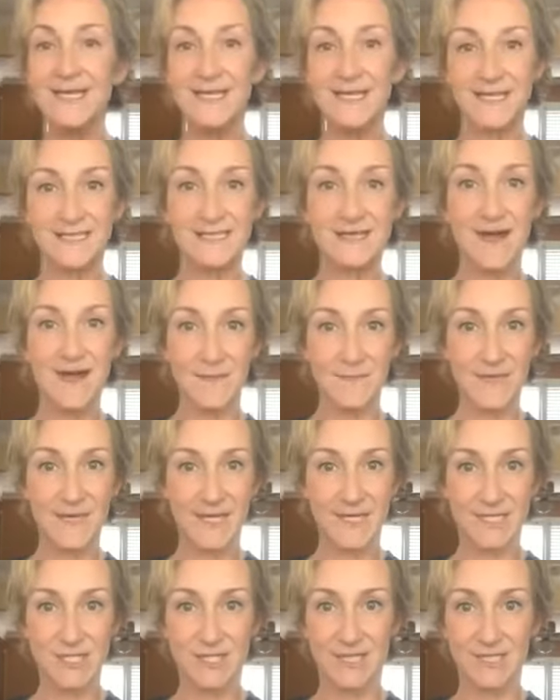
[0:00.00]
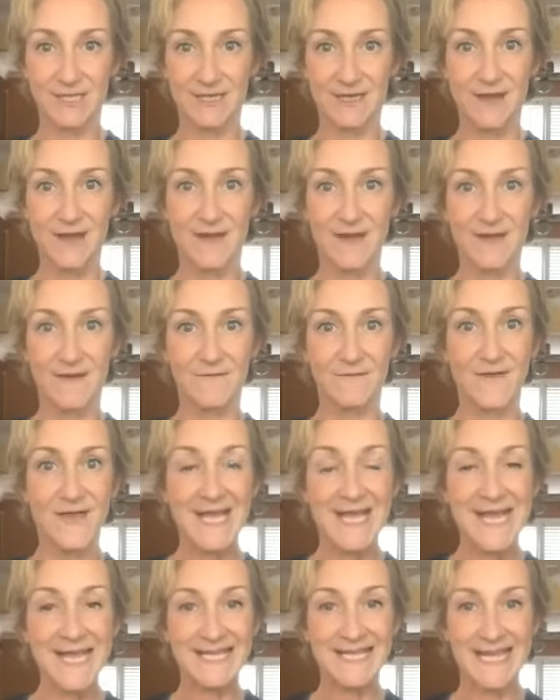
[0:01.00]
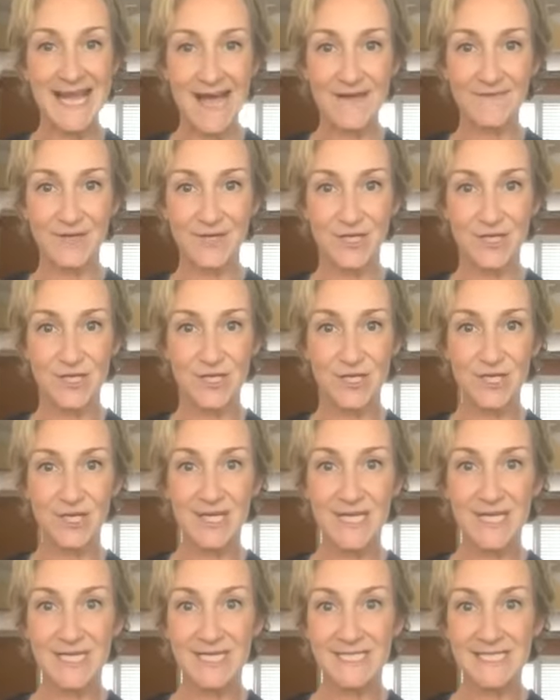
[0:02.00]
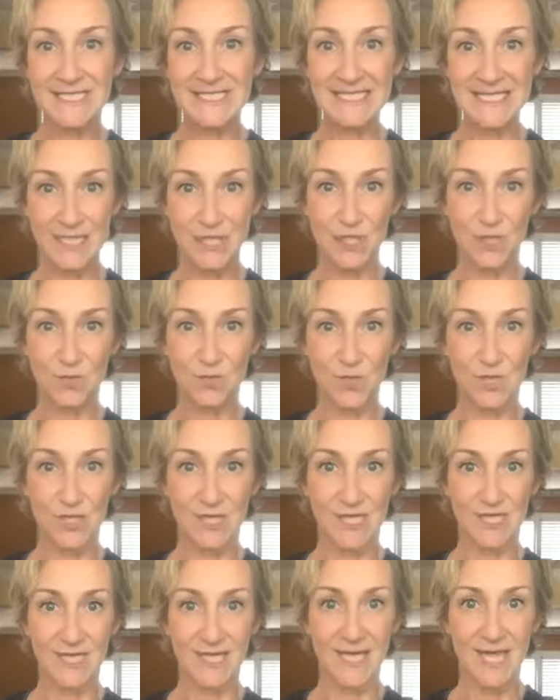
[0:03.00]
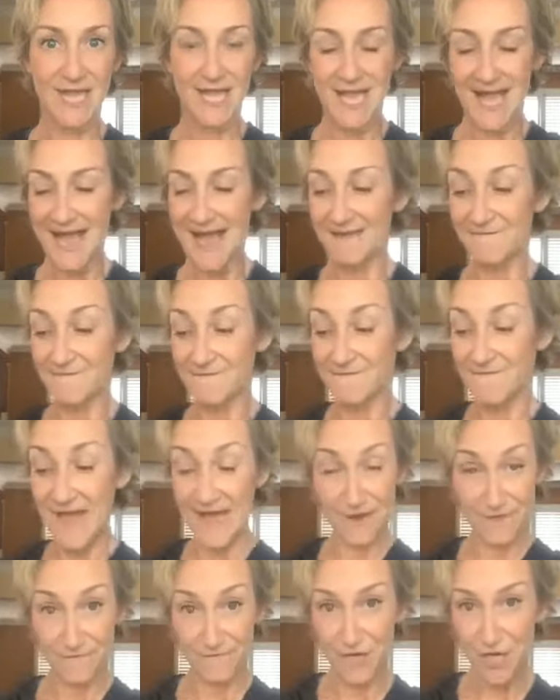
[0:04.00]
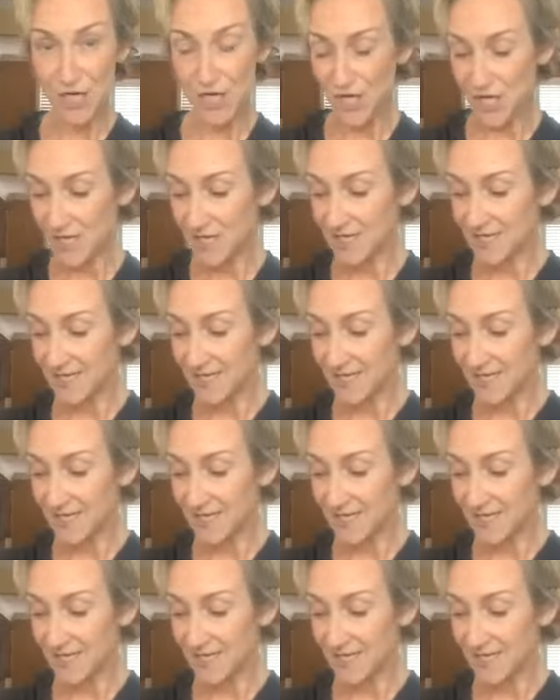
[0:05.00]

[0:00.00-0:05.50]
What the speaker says: This combination of lavender, cedarwood, and vetiver,